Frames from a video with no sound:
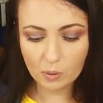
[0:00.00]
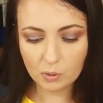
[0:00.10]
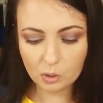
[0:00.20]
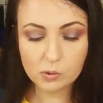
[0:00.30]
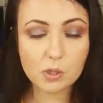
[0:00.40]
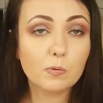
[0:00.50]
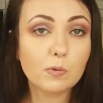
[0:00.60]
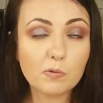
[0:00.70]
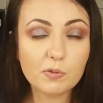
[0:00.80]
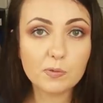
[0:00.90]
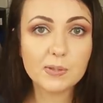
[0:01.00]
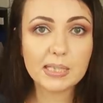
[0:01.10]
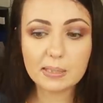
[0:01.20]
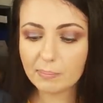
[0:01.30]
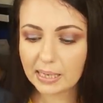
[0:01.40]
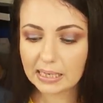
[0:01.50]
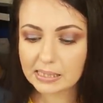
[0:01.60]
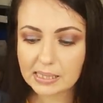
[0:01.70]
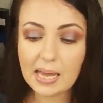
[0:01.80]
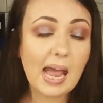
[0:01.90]
music for 15
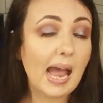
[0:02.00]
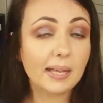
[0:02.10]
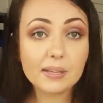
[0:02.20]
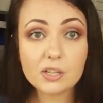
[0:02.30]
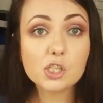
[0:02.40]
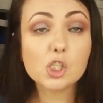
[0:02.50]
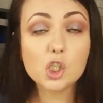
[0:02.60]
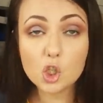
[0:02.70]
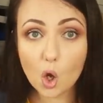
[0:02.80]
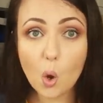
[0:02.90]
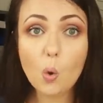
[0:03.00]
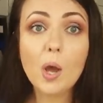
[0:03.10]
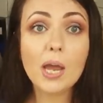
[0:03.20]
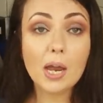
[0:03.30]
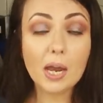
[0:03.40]
minutes and there is no